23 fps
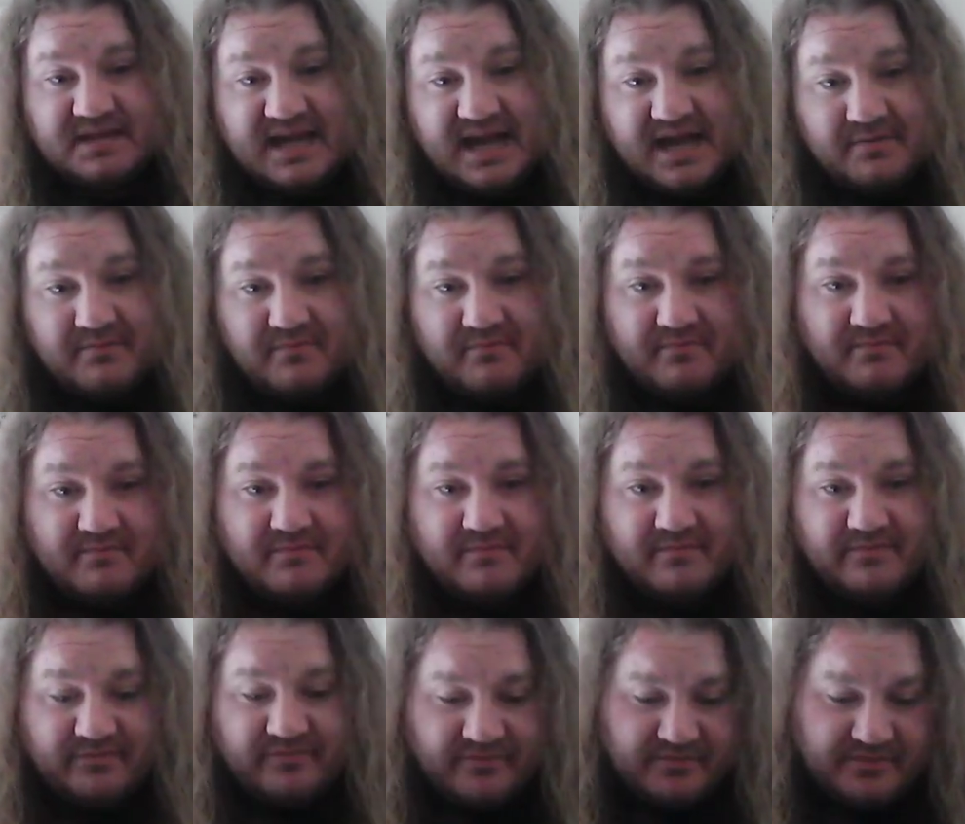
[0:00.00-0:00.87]

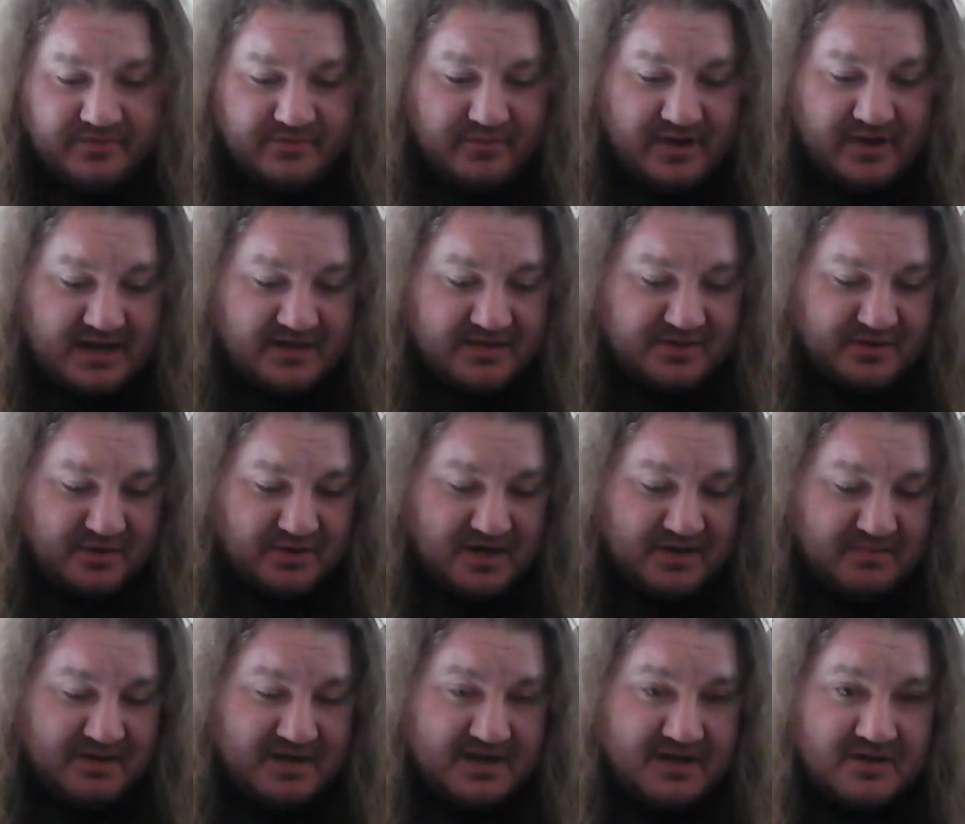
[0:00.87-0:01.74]
damn, we had
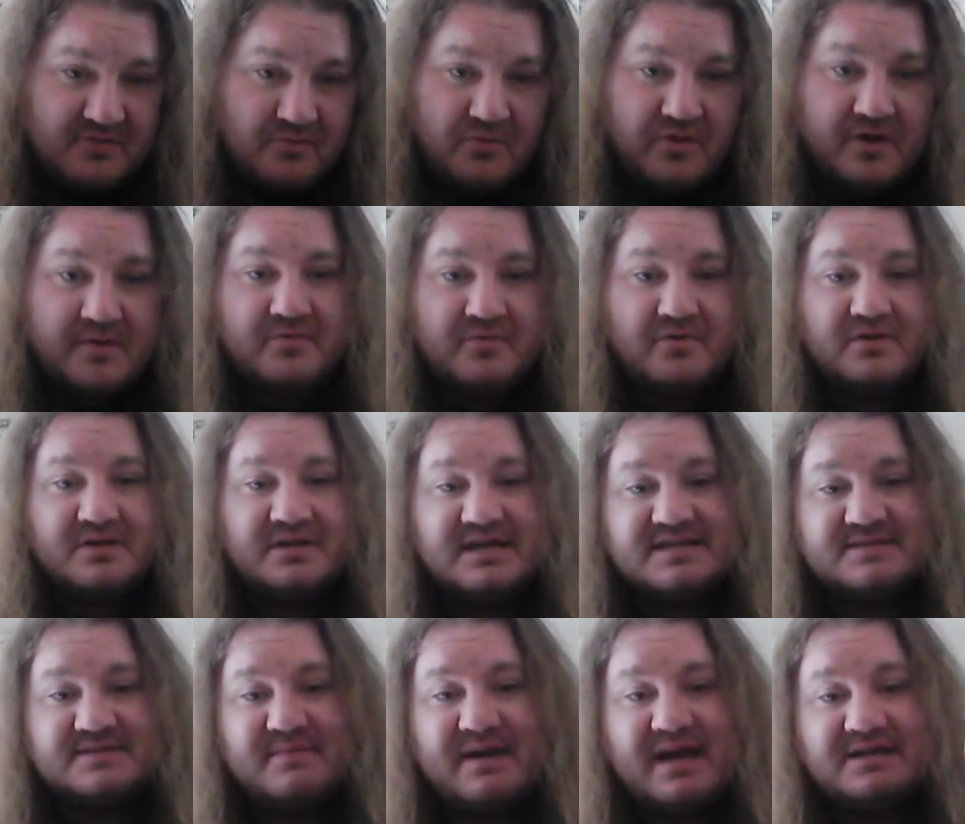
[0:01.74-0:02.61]
30 men in the Rumble,
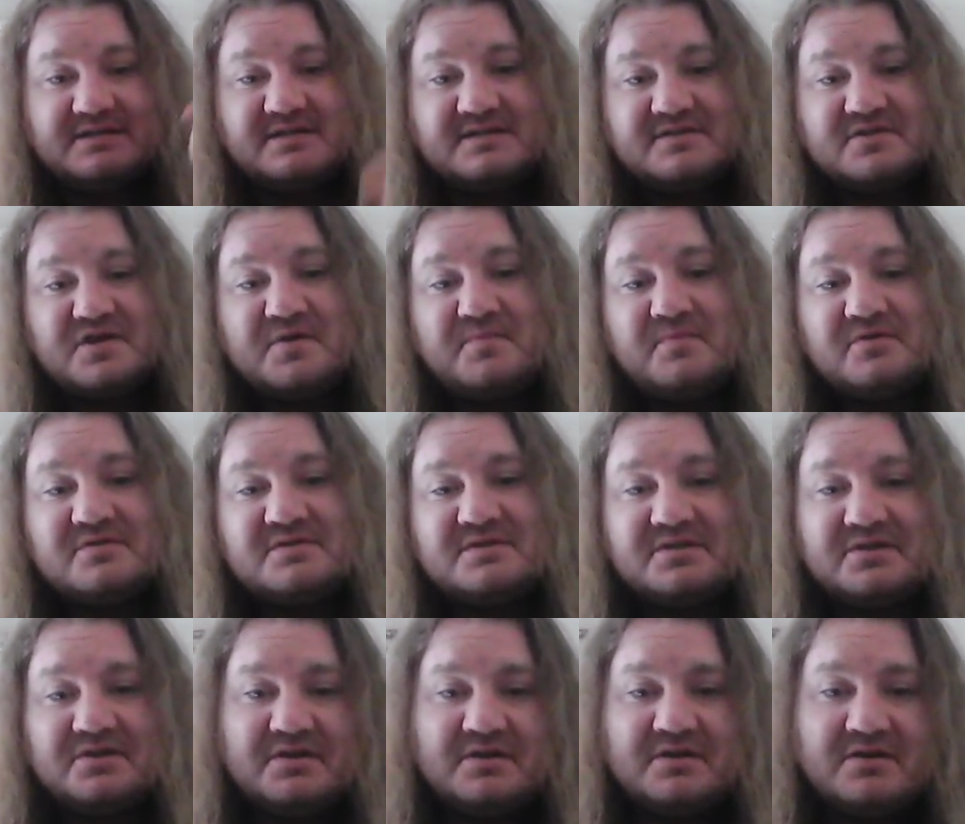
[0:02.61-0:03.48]
and this match is
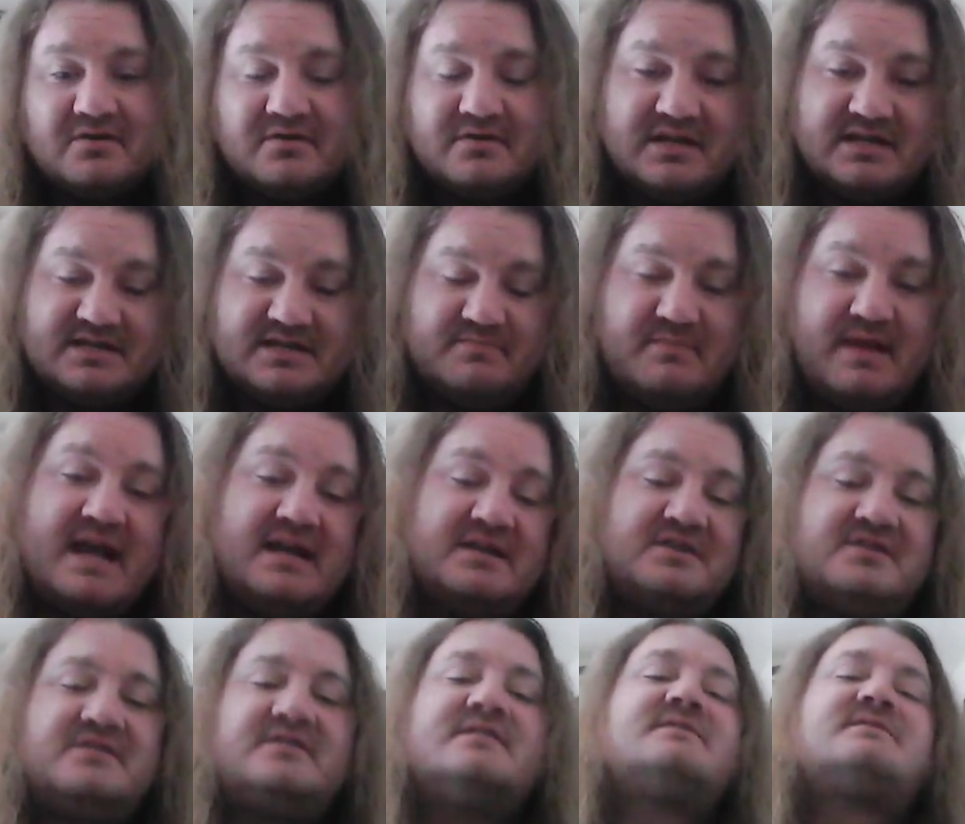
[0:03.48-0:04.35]
almost 30, or this
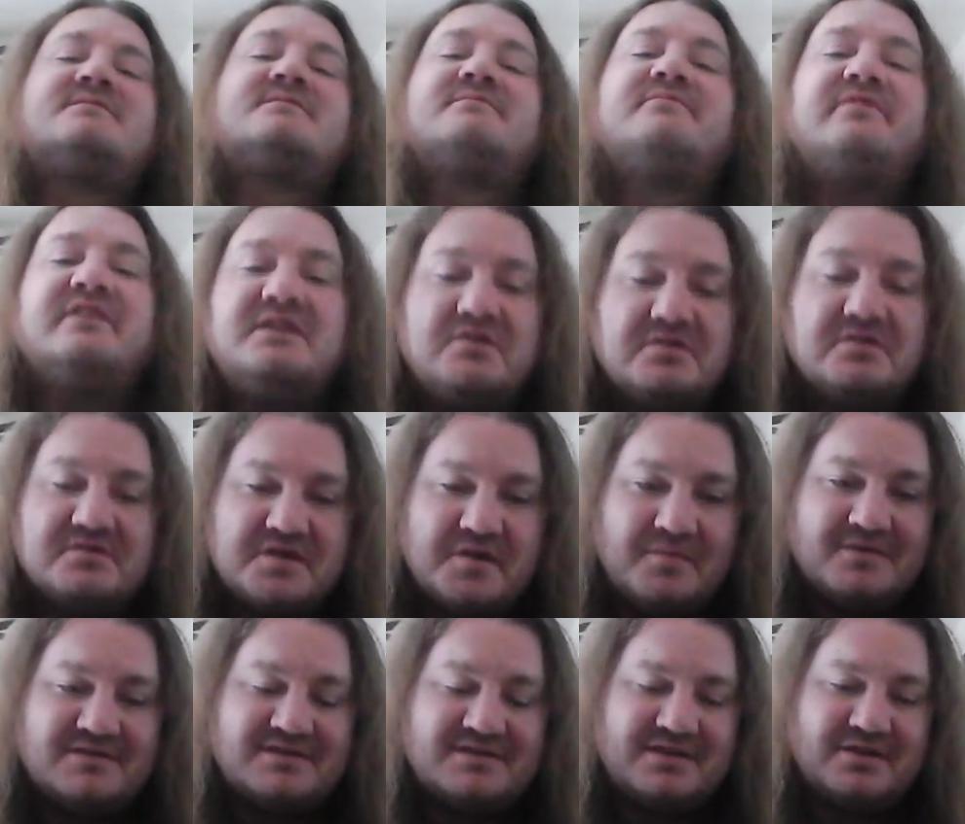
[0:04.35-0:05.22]
video
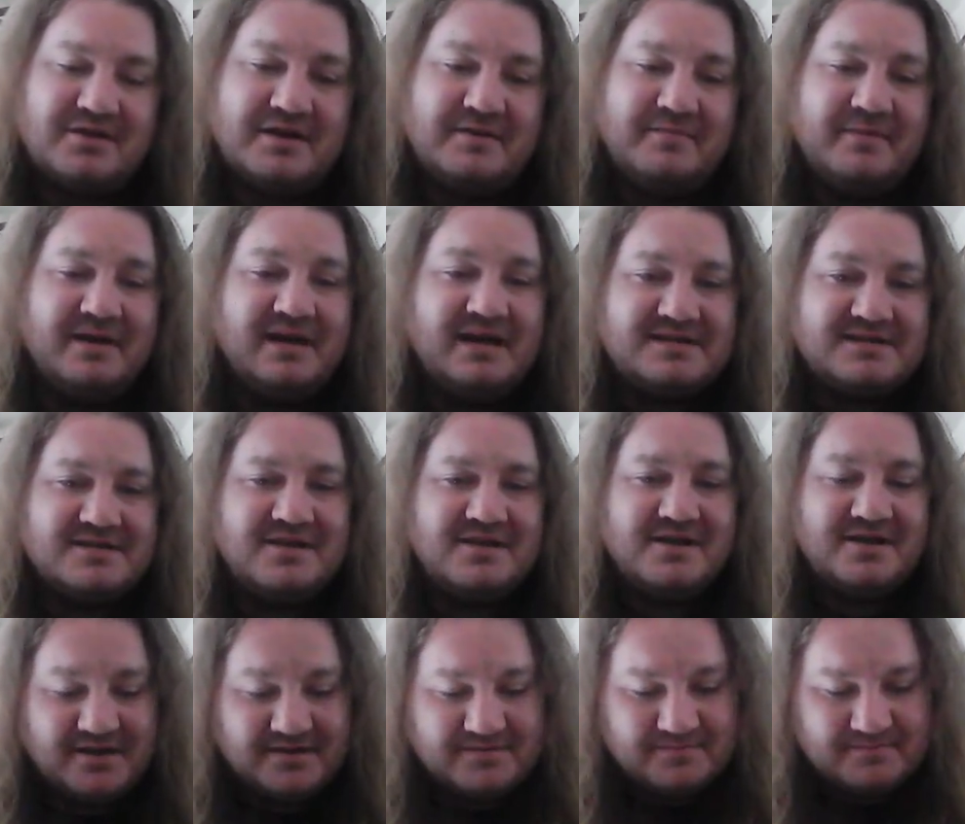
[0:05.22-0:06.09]
is almost 30 minutes
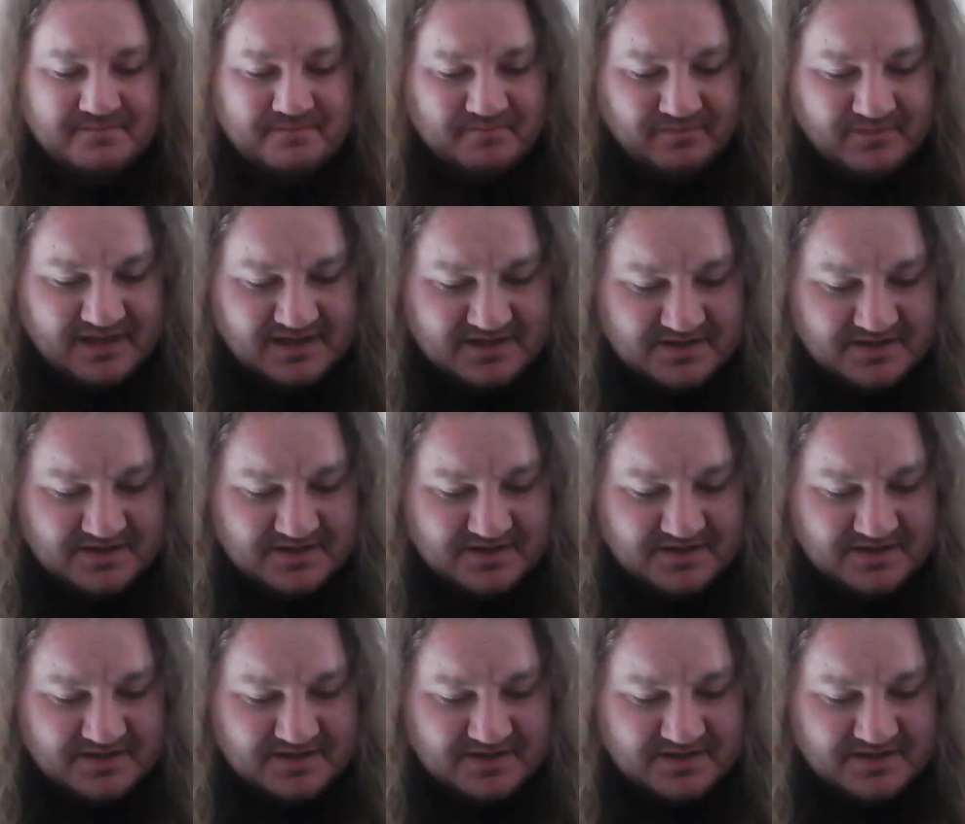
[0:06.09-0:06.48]
long.